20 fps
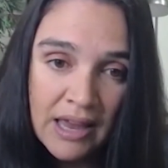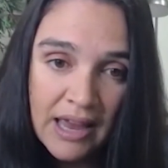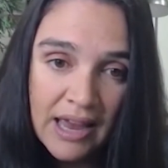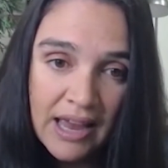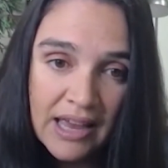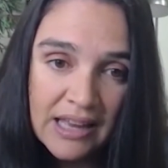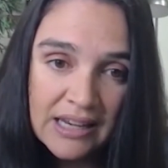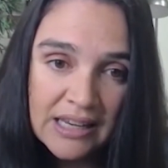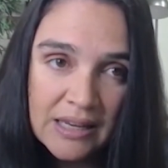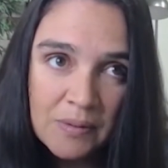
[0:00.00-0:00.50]

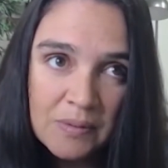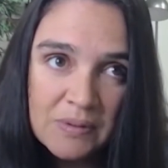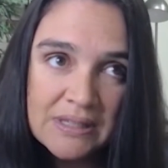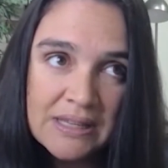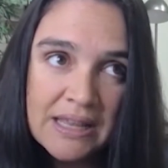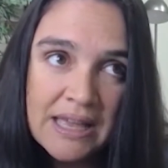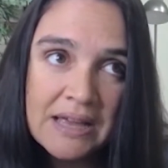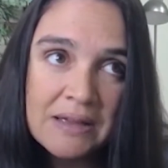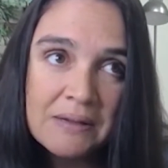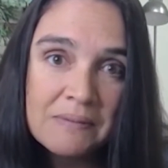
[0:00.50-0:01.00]
And he was
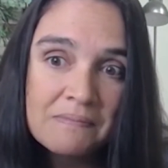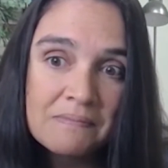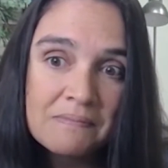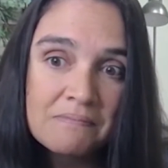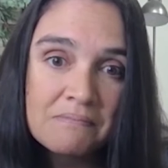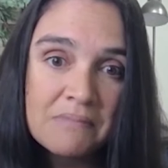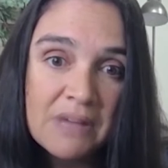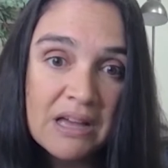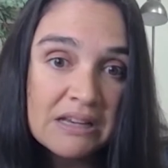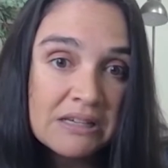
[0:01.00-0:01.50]
like,
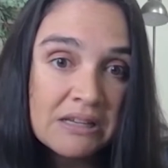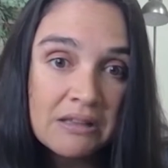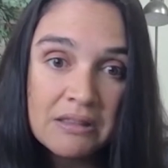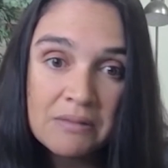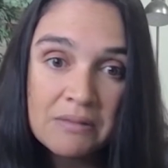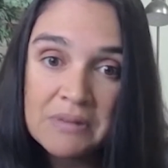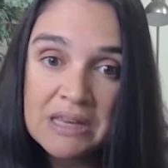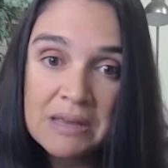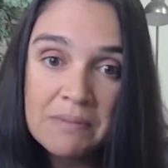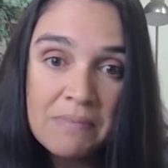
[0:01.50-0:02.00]
I tell
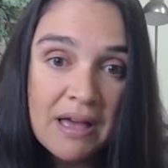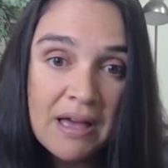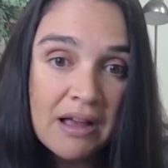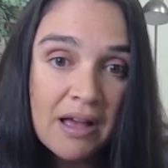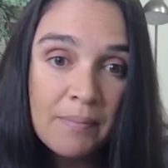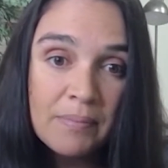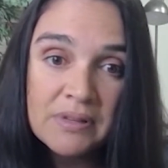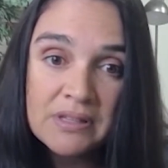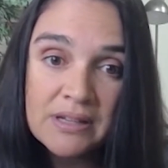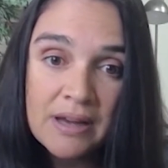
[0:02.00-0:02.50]
them to get back
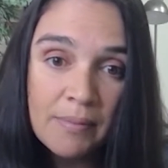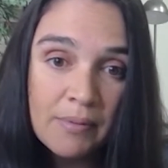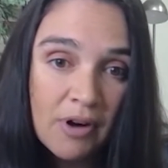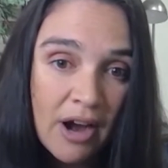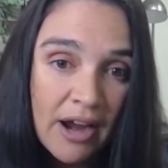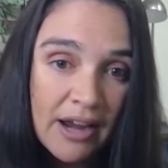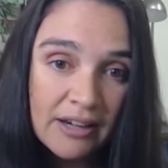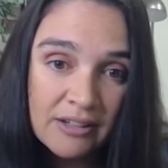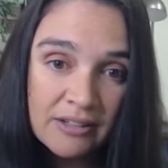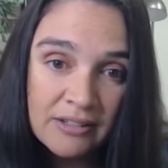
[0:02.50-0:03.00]
up and stop
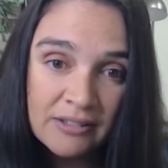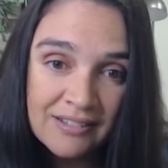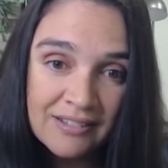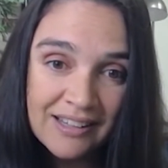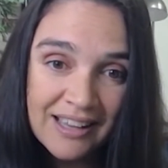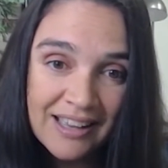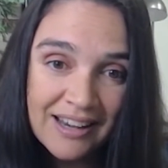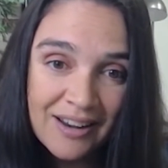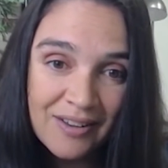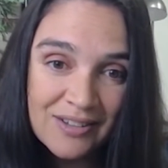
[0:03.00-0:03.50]
crying.
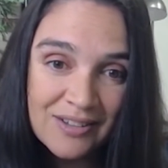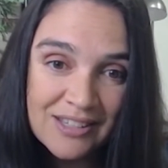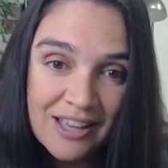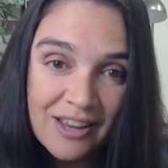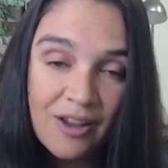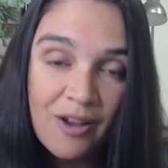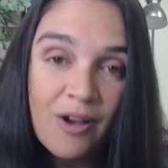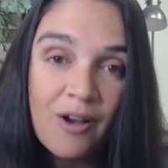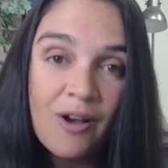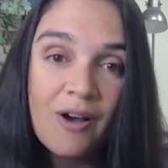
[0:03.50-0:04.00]
And I was
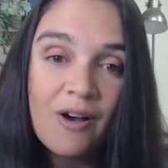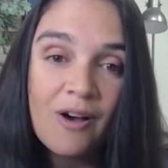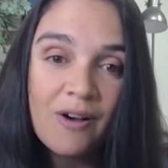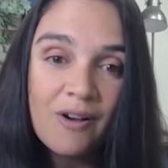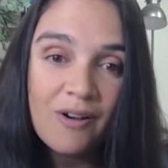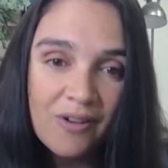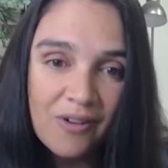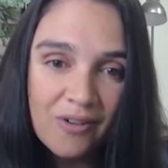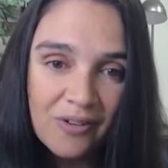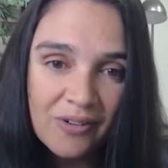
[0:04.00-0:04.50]
like,
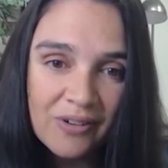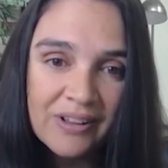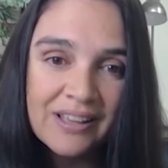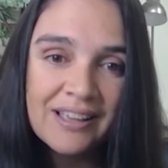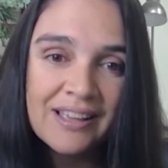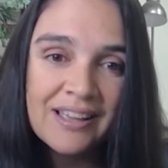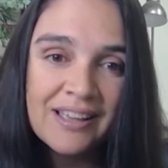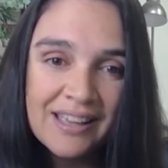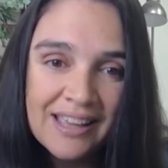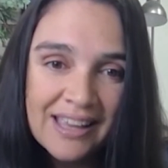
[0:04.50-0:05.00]
oh,
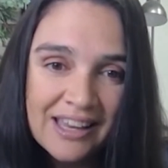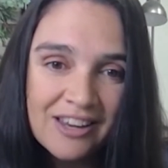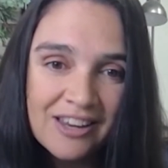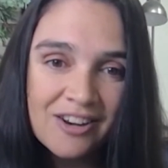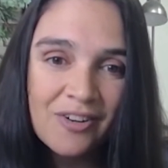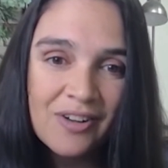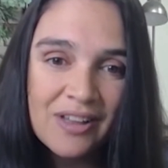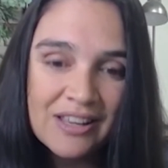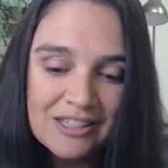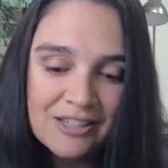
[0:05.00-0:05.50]

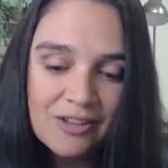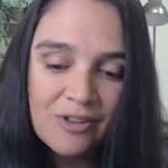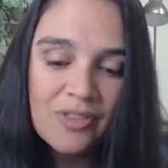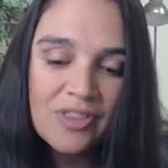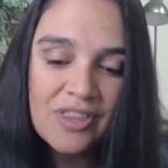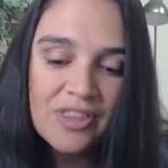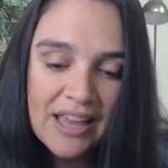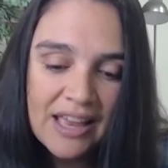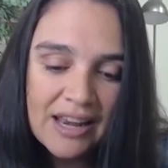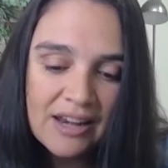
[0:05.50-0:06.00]
and so,
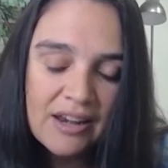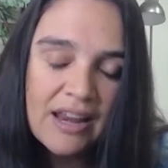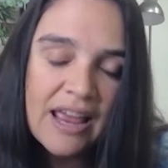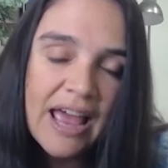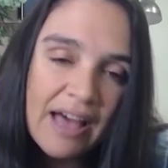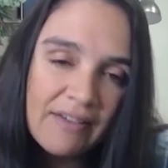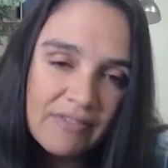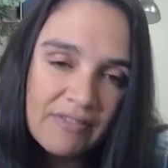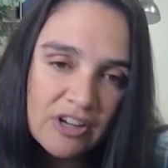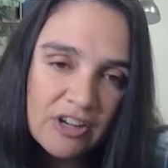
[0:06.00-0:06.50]
and
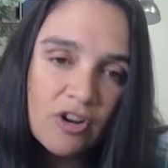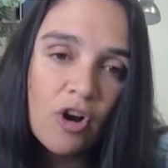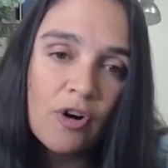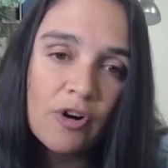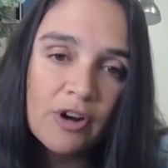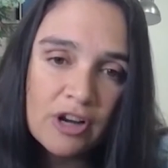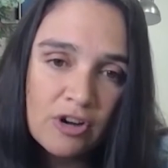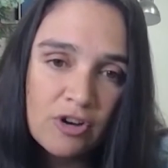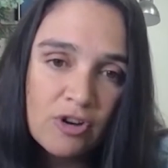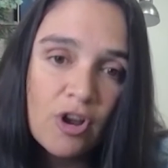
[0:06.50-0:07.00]
having
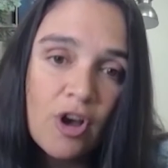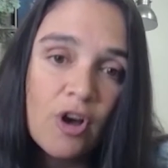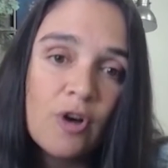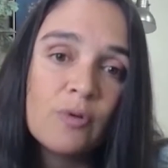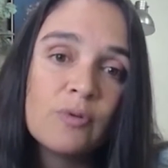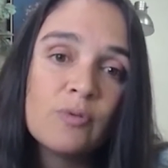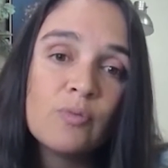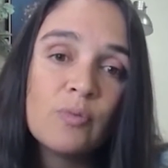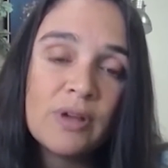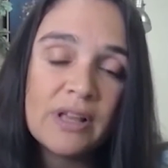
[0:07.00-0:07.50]
already
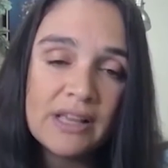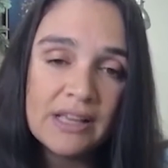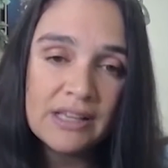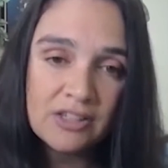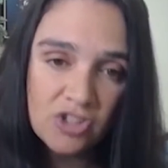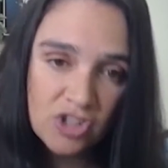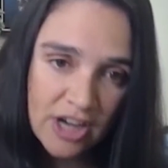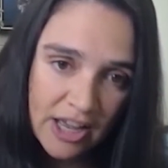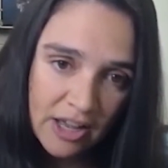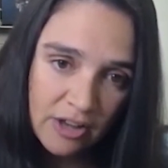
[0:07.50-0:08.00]
known what his
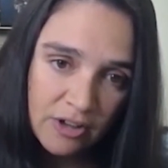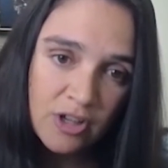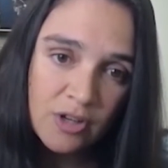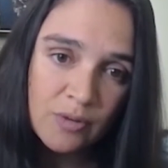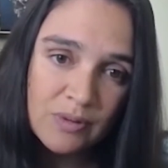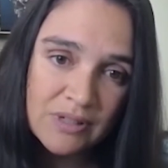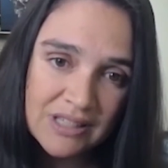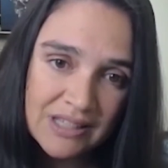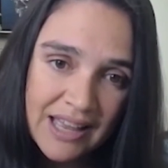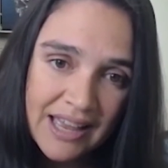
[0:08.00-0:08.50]
childhood
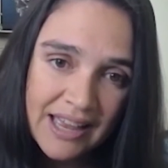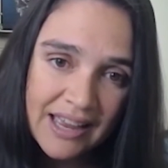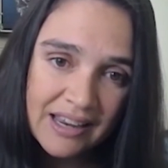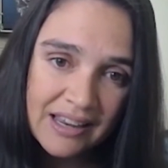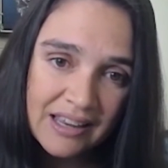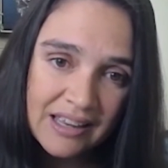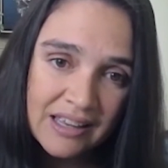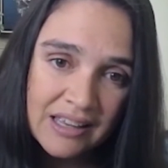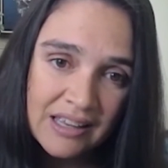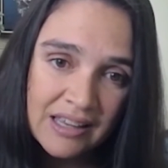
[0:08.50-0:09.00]
was
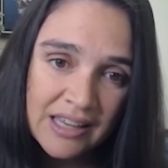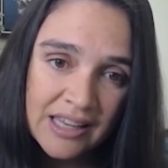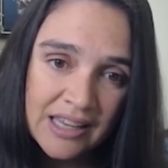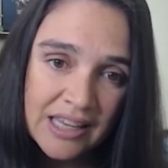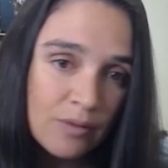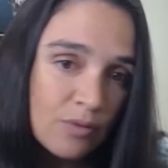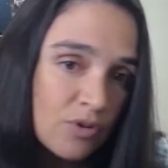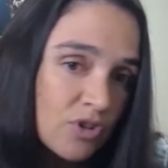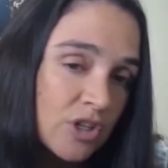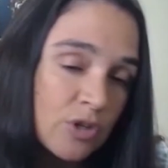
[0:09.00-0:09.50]
like,
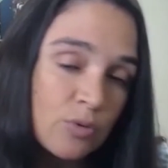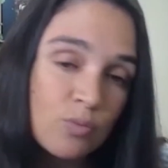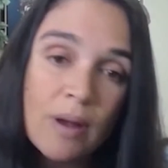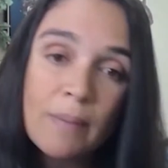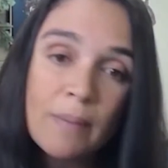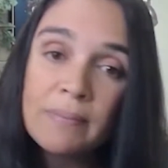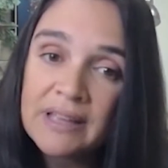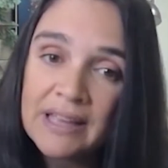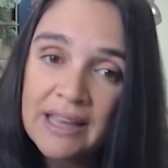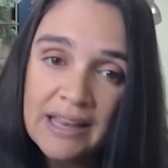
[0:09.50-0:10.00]
he was just
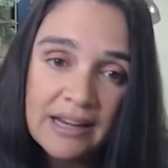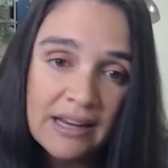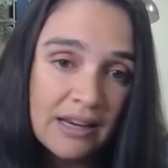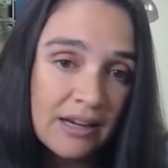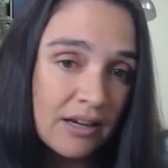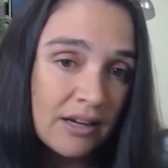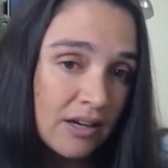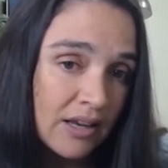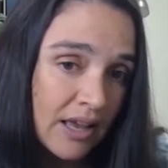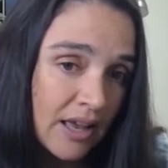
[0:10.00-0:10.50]

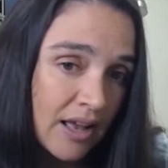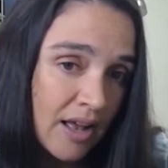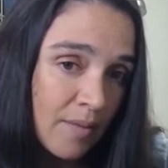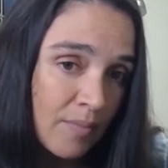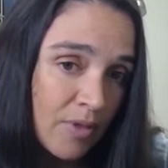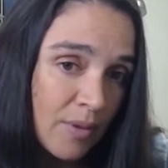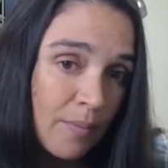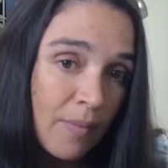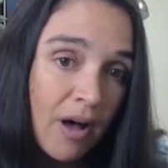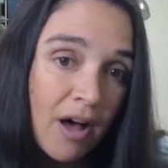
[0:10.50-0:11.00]
replicating
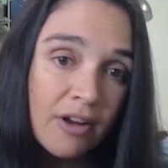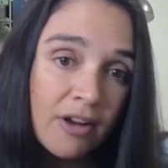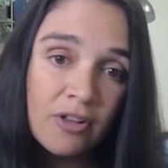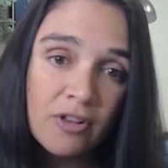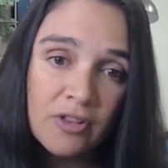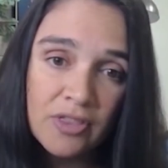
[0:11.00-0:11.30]
the model